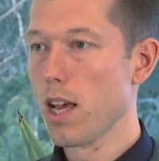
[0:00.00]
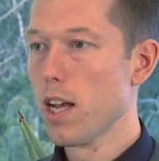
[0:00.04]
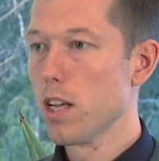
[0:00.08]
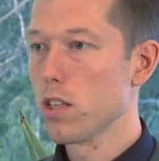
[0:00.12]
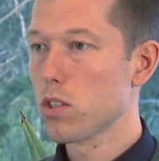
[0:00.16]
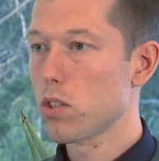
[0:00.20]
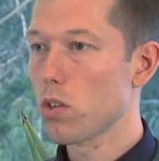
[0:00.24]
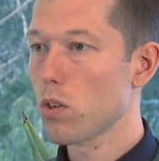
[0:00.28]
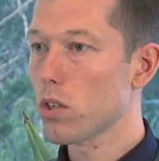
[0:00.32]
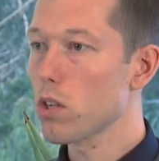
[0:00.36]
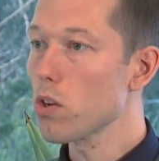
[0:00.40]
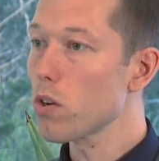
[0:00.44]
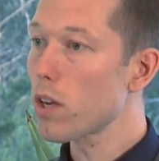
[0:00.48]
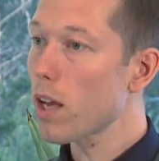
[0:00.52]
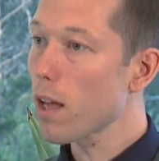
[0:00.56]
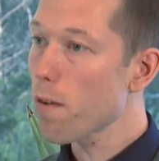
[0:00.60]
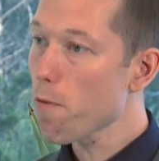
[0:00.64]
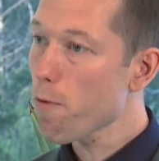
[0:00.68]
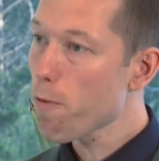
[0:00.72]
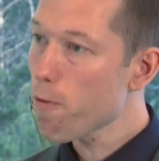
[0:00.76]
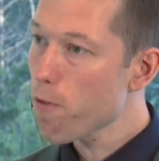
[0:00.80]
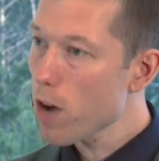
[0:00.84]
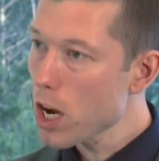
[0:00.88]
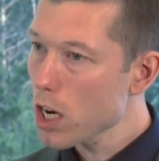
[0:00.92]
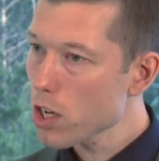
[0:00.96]
So you can
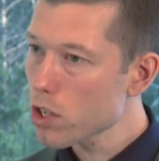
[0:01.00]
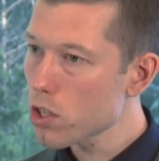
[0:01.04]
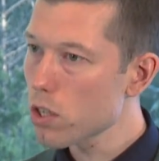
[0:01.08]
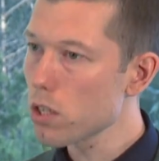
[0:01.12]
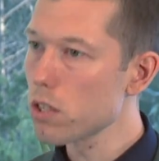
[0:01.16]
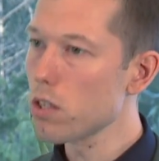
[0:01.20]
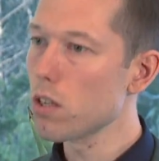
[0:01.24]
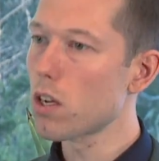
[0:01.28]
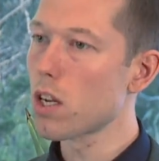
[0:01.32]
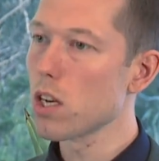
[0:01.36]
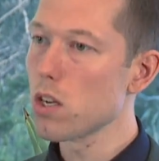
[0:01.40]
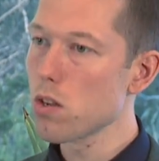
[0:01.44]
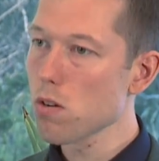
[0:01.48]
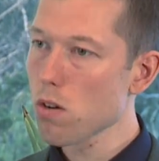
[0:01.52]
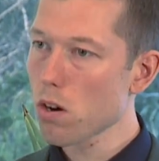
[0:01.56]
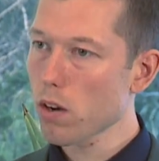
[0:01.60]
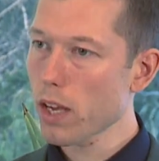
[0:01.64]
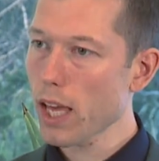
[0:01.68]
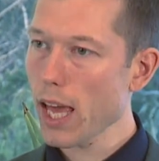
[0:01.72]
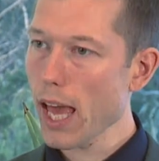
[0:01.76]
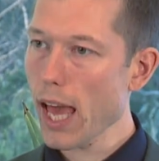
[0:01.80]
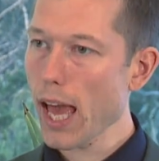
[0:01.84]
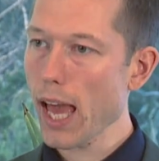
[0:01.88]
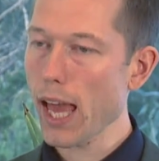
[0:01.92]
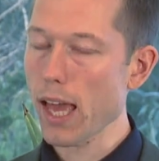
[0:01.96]
function, you can do
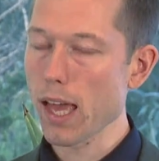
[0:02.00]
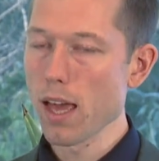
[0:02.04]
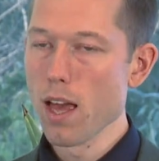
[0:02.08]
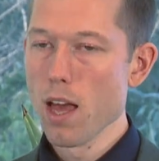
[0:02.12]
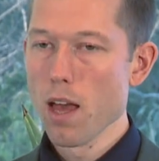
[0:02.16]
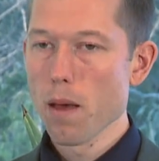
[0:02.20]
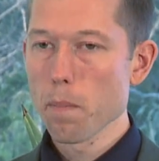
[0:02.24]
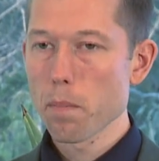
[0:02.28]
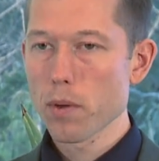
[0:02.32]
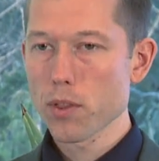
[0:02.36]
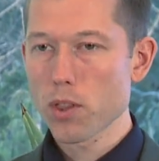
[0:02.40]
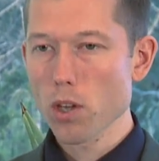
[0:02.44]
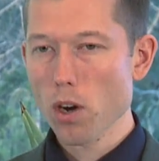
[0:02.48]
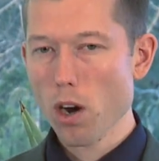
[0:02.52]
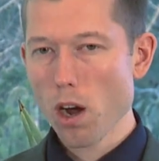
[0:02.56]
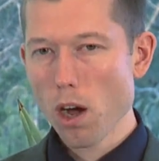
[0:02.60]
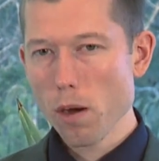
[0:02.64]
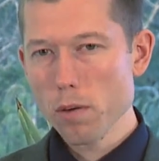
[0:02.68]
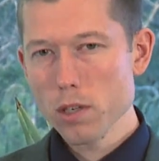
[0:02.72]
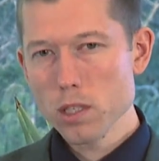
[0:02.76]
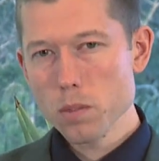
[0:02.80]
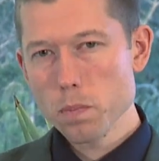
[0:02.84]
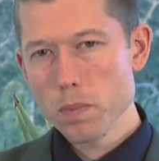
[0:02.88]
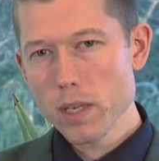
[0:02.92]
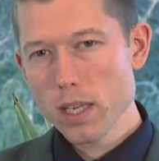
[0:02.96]
okay, but there'll
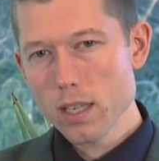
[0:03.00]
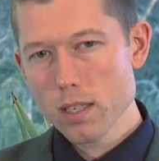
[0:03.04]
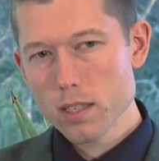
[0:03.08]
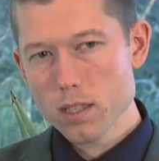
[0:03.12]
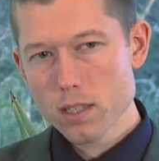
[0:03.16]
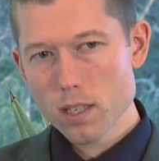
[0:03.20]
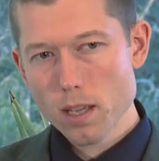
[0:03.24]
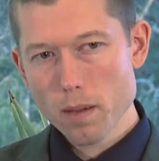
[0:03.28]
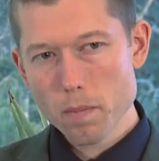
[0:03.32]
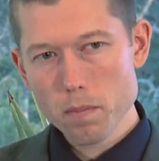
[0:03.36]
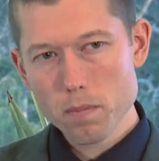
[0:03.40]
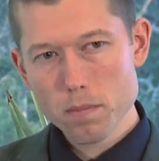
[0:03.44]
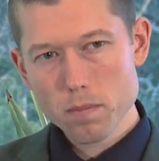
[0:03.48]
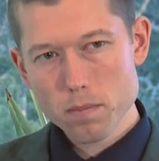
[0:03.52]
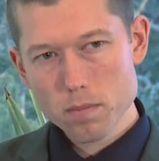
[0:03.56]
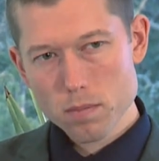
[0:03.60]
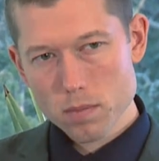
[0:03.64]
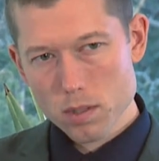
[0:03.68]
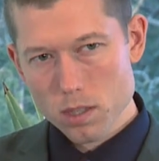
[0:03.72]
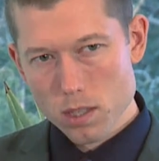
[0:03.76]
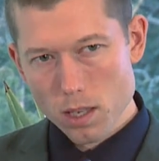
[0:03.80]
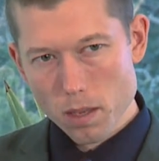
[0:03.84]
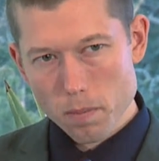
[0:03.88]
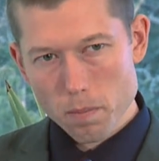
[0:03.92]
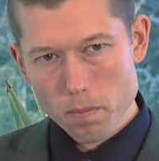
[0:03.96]
always be some
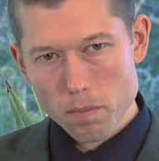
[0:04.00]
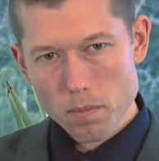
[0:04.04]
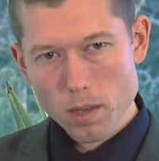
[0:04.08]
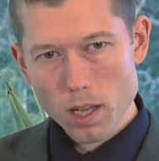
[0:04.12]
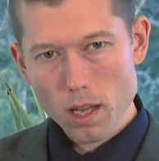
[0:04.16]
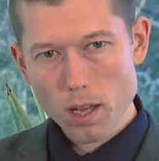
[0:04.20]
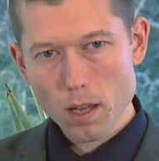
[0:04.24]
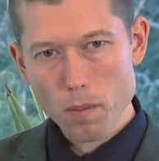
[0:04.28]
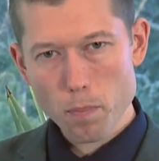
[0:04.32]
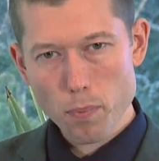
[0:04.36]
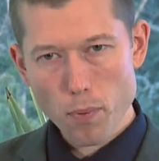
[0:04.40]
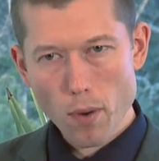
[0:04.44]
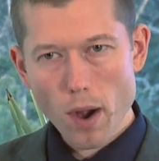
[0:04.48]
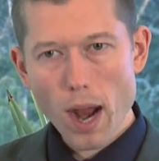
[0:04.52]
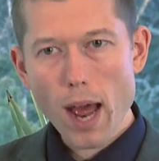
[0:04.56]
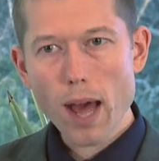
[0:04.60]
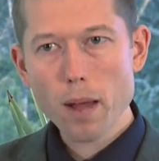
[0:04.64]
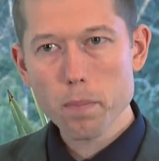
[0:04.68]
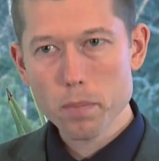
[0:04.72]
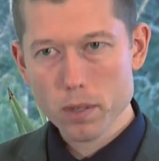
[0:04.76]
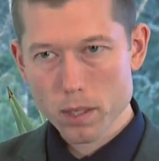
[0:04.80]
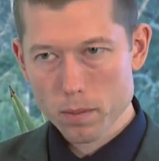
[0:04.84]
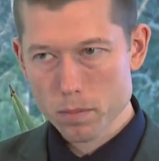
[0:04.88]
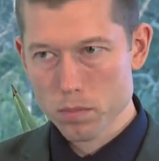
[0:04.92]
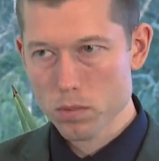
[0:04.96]

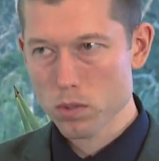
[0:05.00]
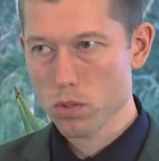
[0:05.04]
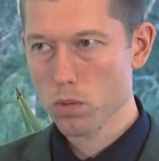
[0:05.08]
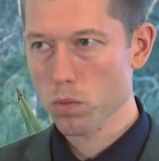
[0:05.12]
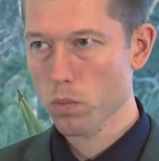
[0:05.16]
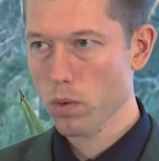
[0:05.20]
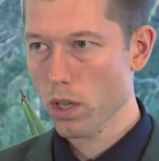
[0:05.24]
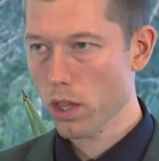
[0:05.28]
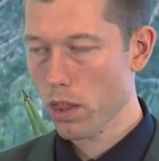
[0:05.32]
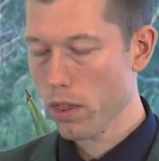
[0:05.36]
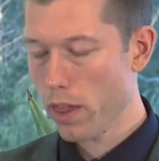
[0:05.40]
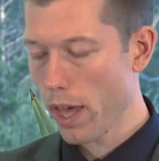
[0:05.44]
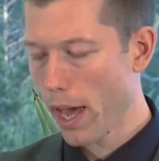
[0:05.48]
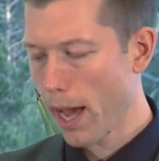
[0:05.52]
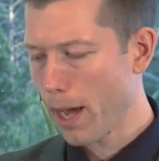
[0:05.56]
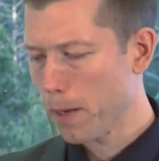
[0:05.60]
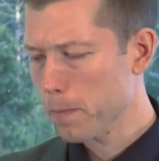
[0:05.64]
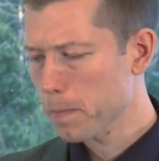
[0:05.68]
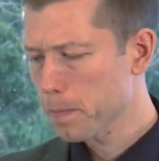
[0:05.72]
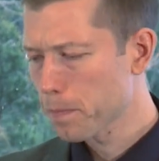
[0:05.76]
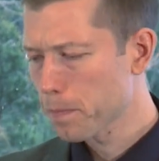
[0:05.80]
problems with that.